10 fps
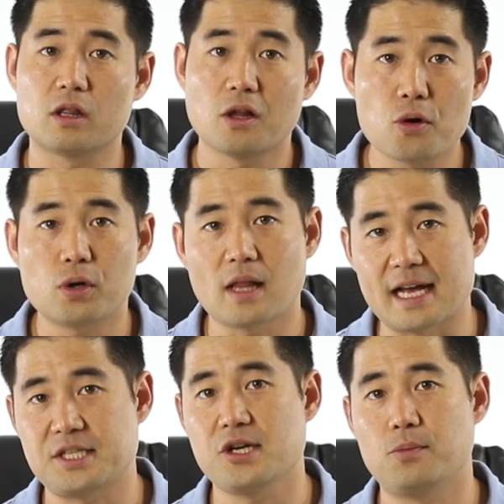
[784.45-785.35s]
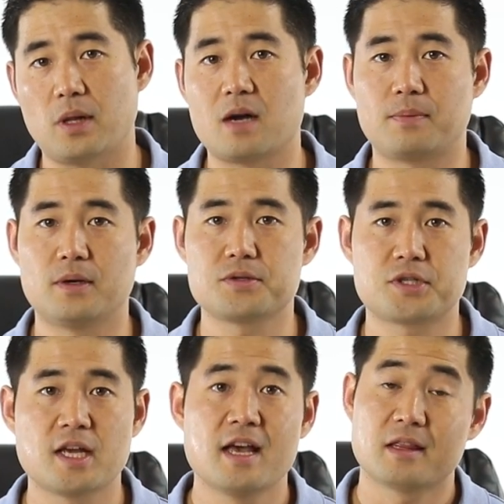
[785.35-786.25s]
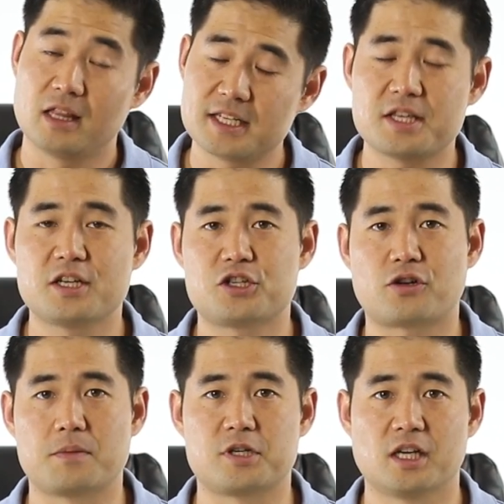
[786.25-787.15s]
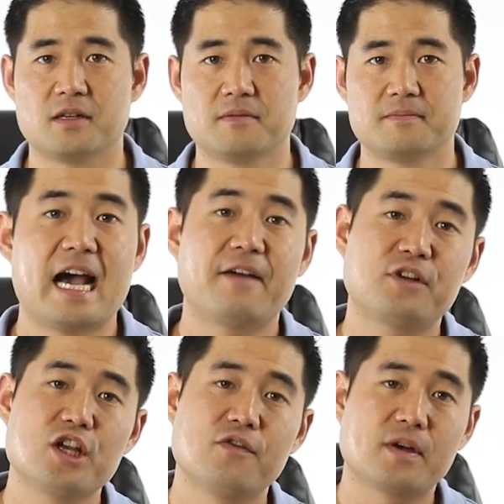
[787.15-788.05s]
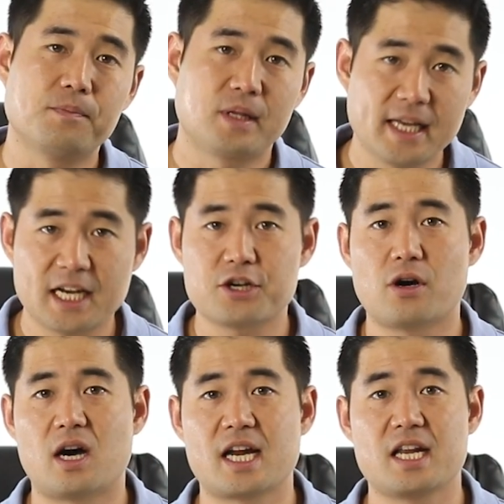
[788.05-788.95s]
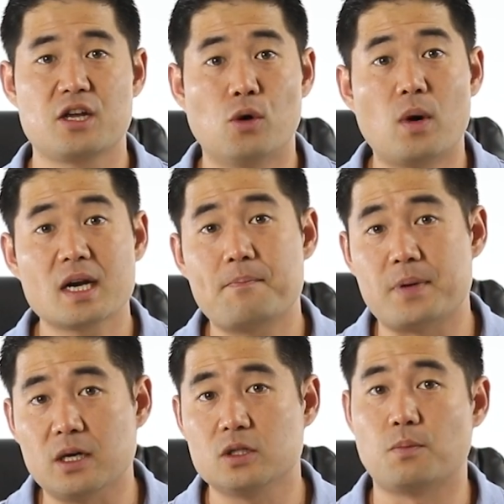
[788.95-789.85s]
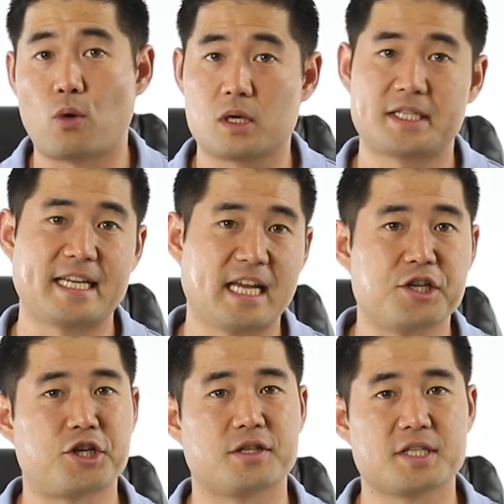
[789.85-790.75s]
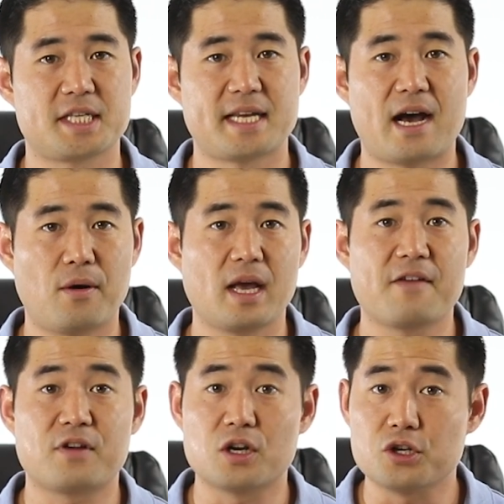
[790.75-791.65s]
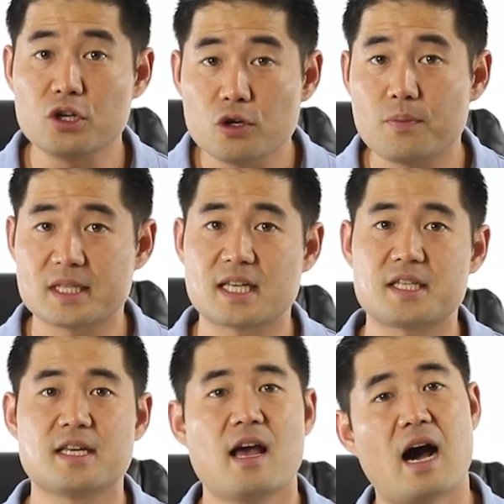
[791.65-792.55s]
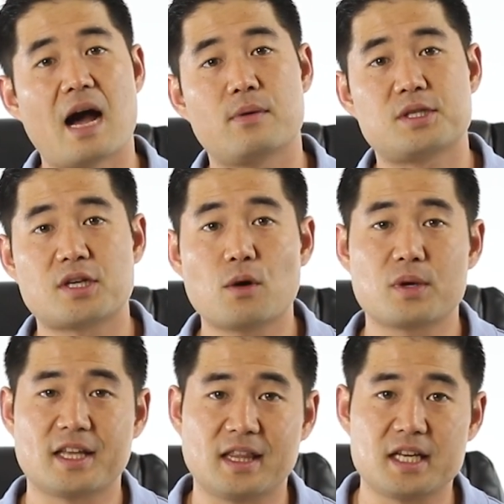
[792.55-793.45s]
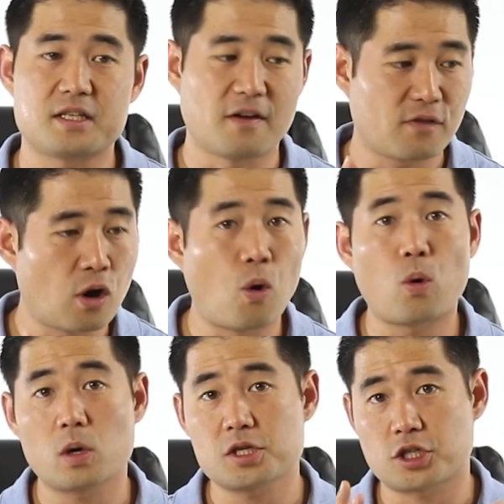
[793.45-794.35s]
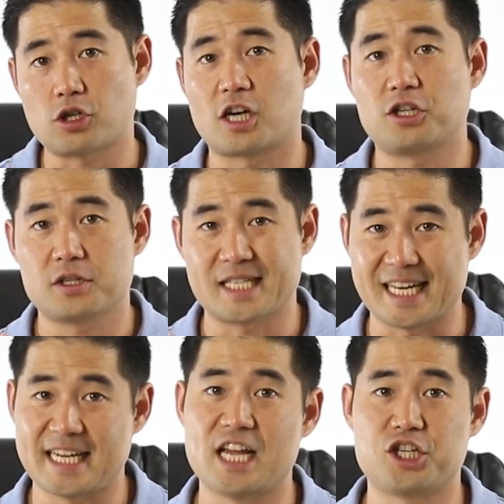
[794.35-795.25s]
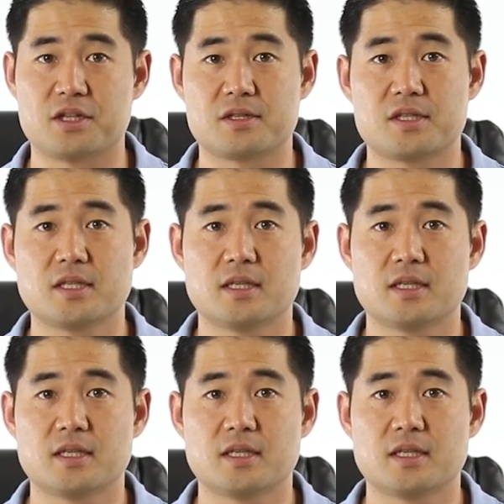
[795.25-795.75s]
our local SEO blog post, the link's in the description. After you've completed your audit, you'll want to build more citations. Now, if you're a new business, I would start with a list of core structured citations.